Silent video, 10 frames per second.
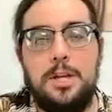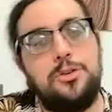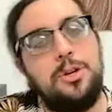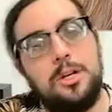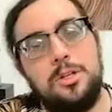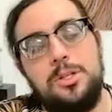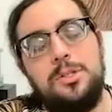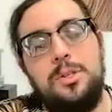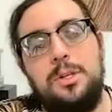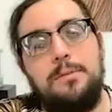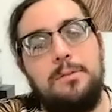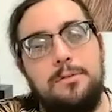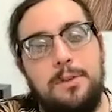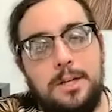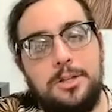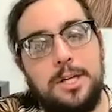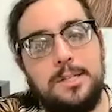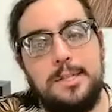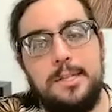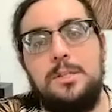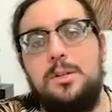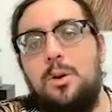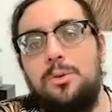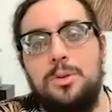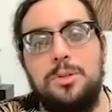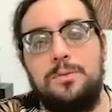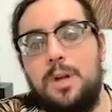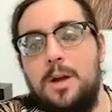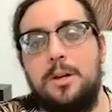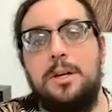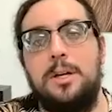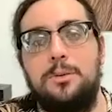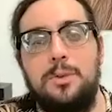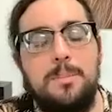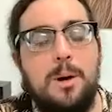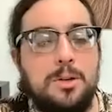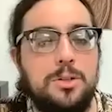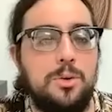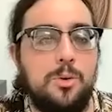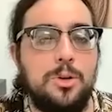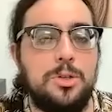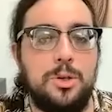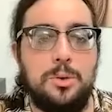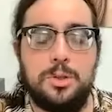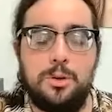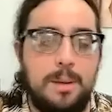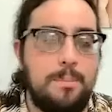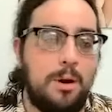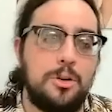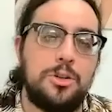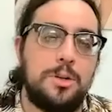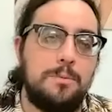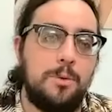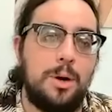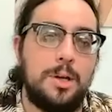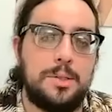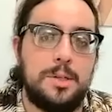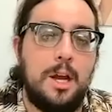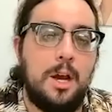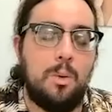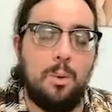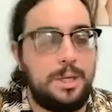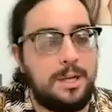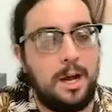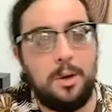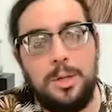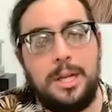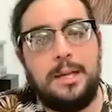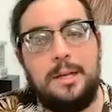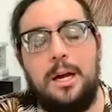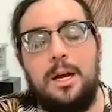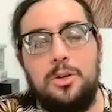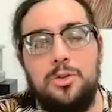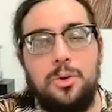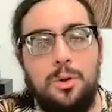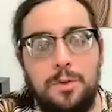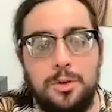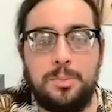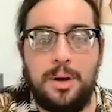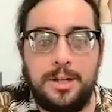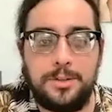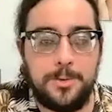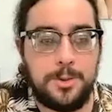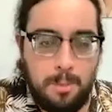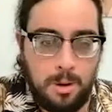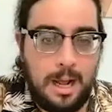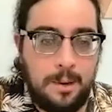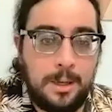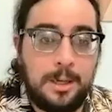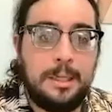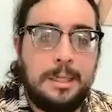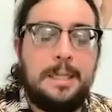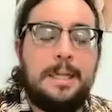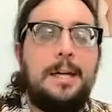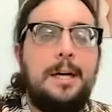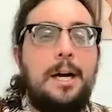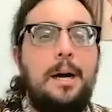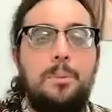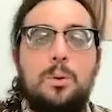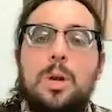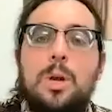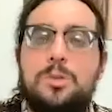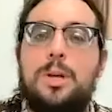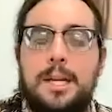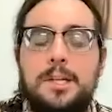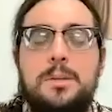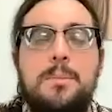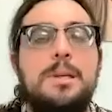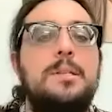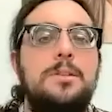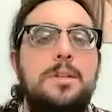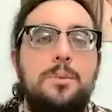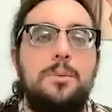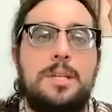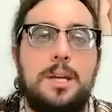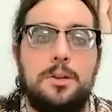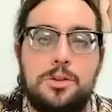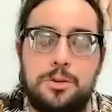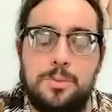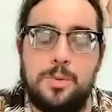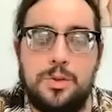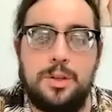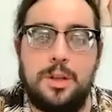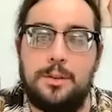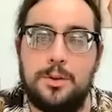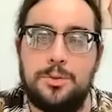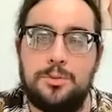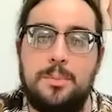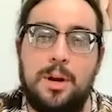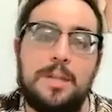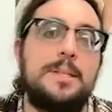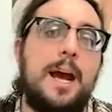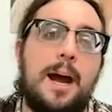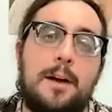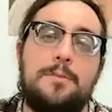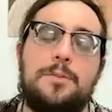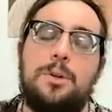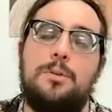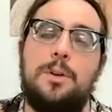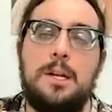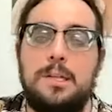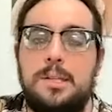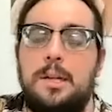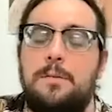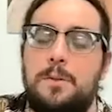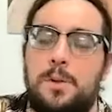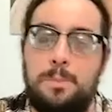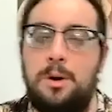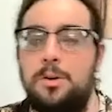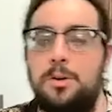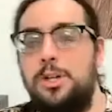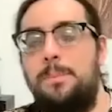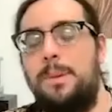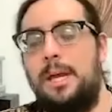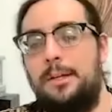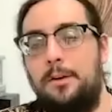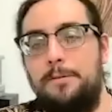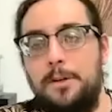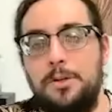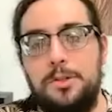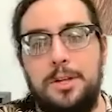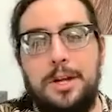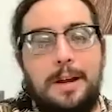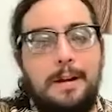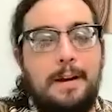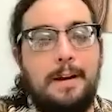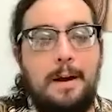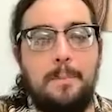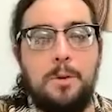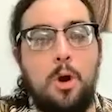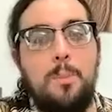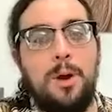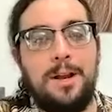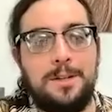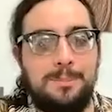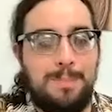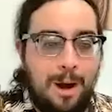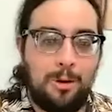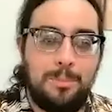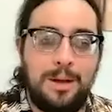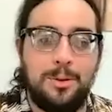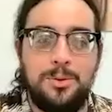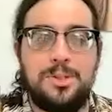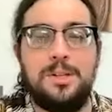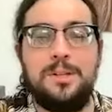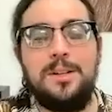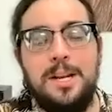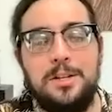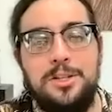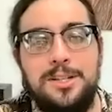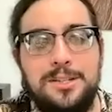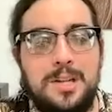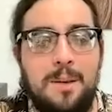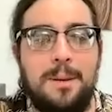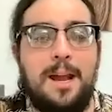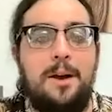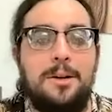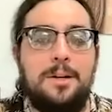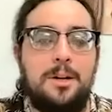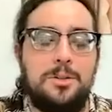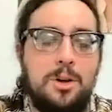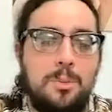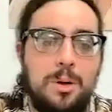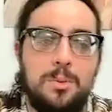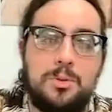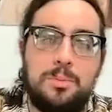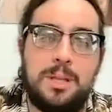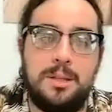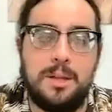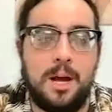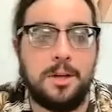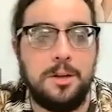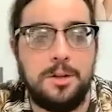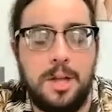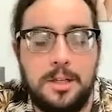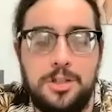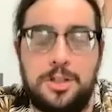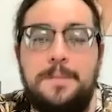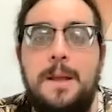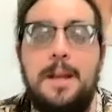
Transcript: introductions to the different franchisees and owners of Nautica and Reebok stores. So it's a great partnership for us where we not only get uh, control of those brands for smart eyewear, uh, but we're also getting some existing retail distribution that those three brands have. So very excited for this partnership. And our first Um, co-branded Powered by Lucyd collection is coming out in October, which will be the Nautica collection.